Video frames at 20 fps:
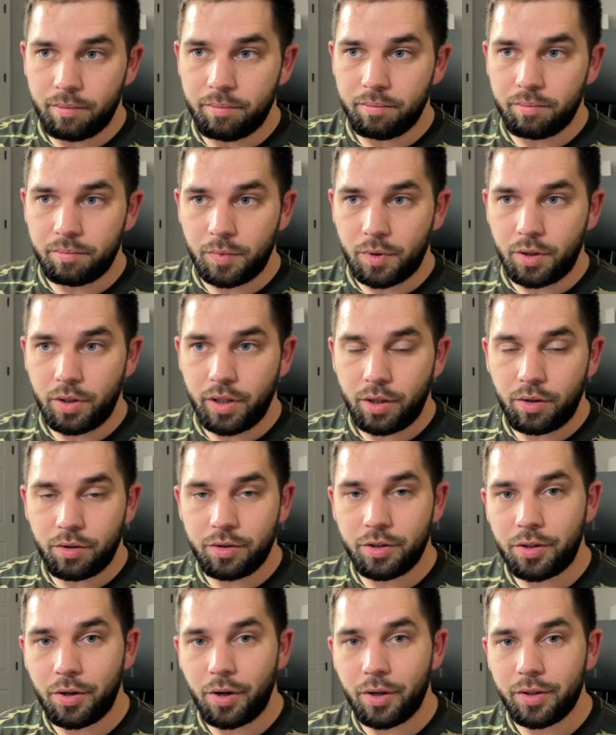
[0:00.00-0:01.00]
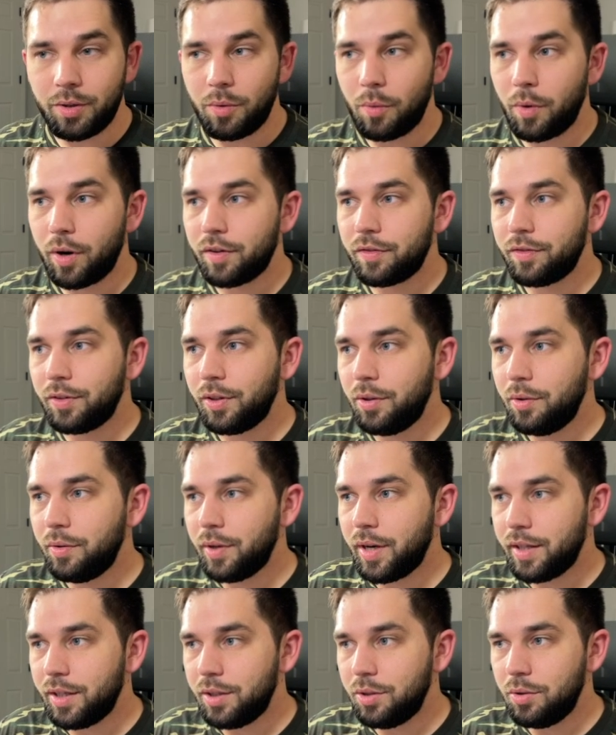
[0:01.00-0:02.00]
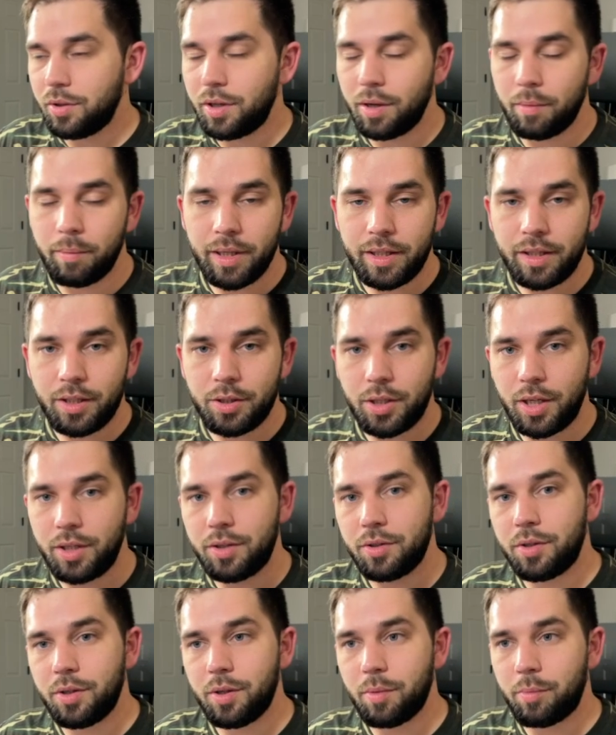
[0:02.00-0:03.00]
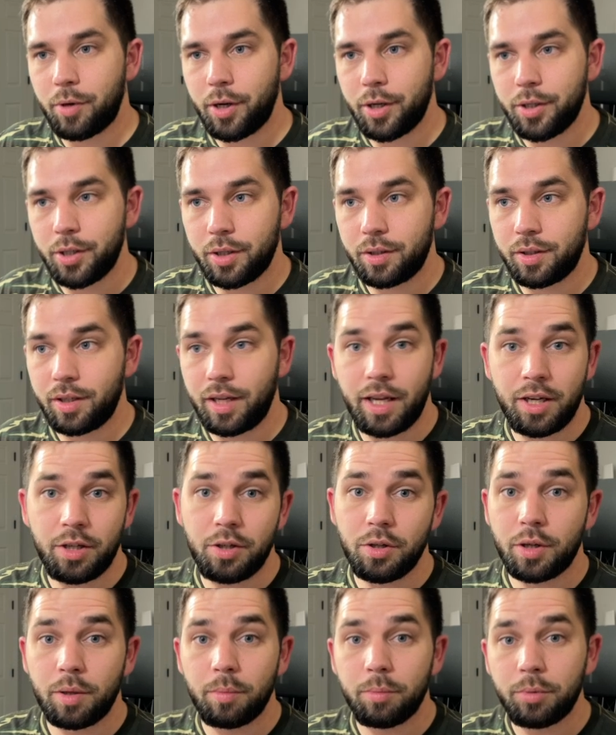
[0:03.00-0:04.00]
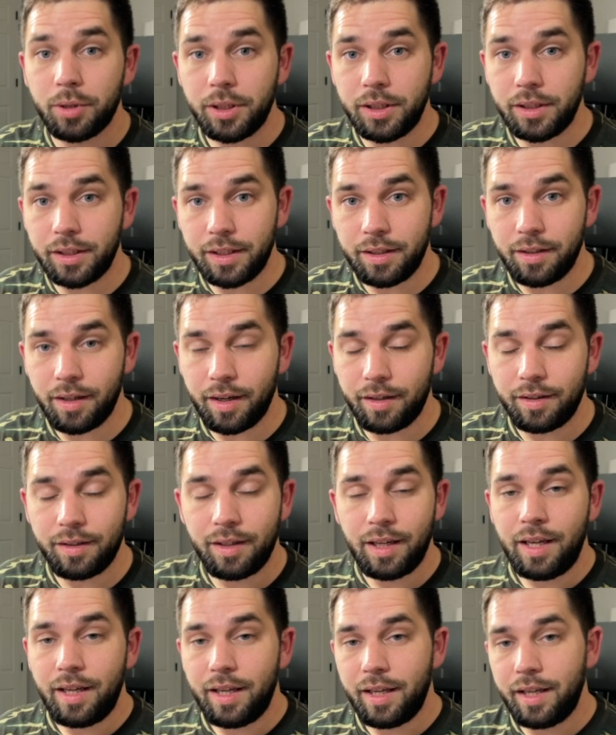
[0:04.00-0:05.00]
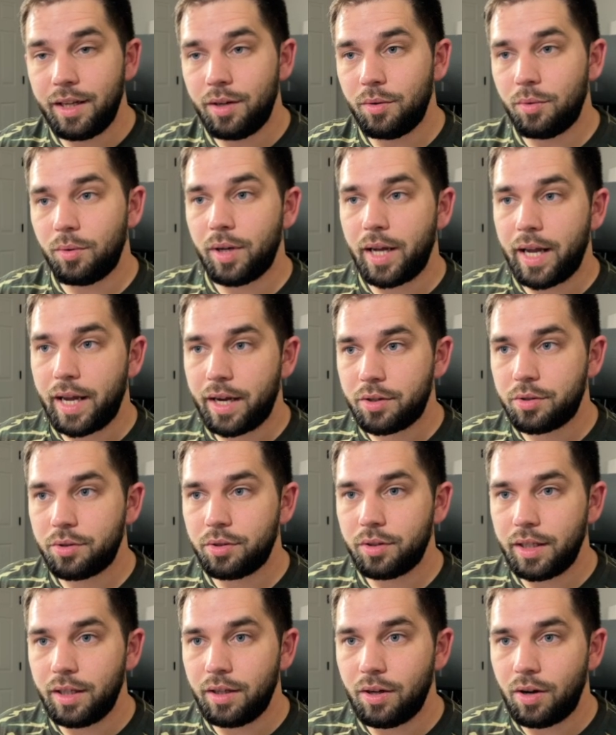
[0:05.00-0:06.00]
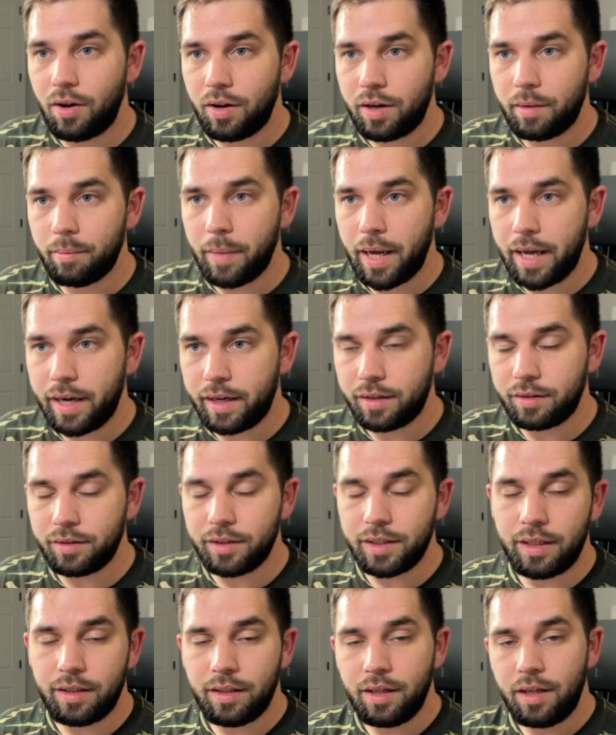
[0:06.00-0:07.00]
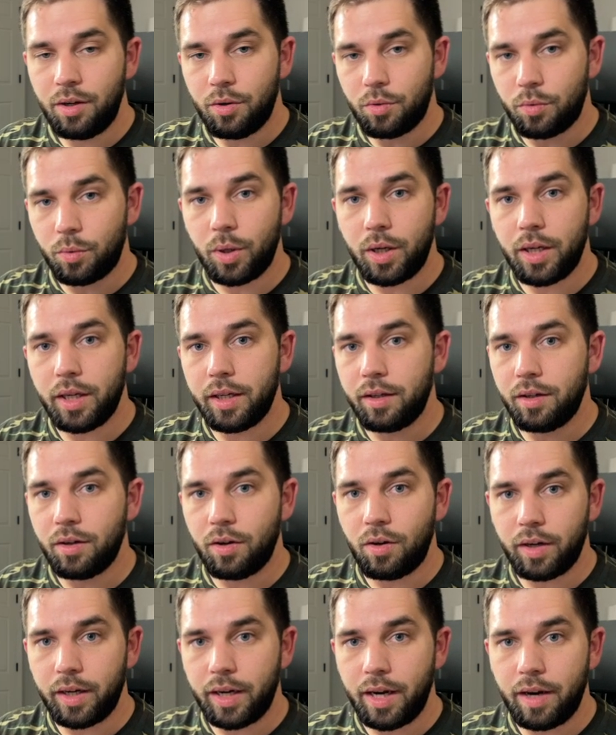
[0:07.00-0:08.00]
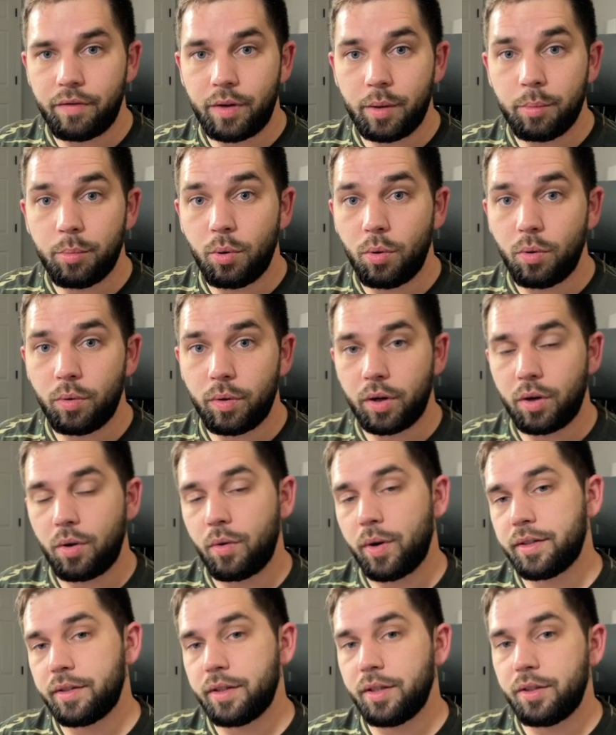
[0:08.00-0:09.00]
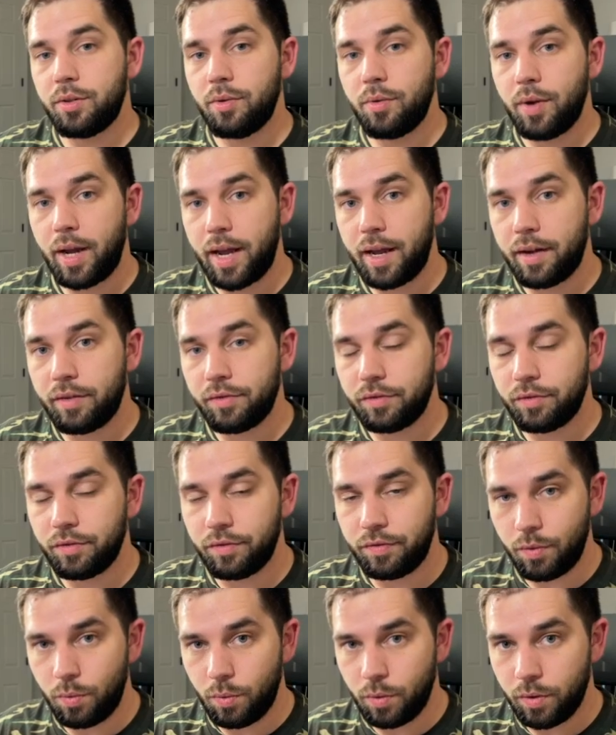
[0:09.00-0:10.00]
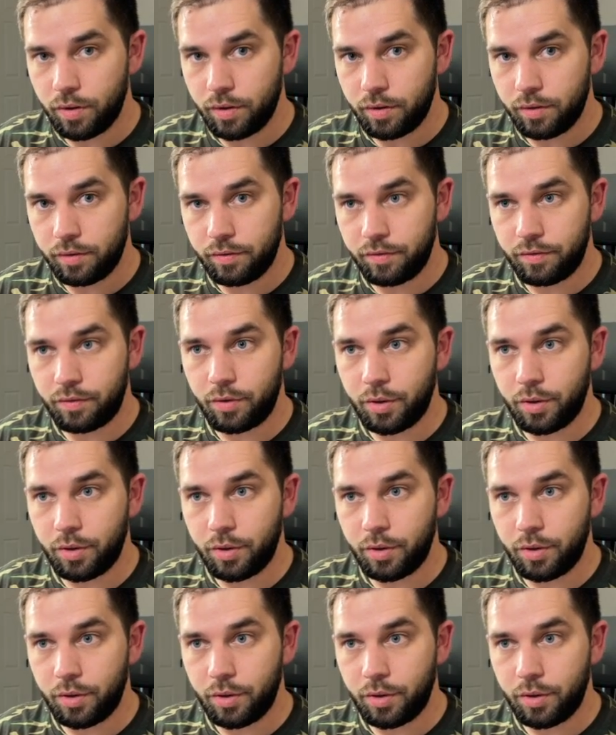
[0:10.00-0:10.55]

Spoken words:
click on start the workflow, and then you commit the changes to your project, and you're completely done. It'll actually automatically run on every pull request that you have for your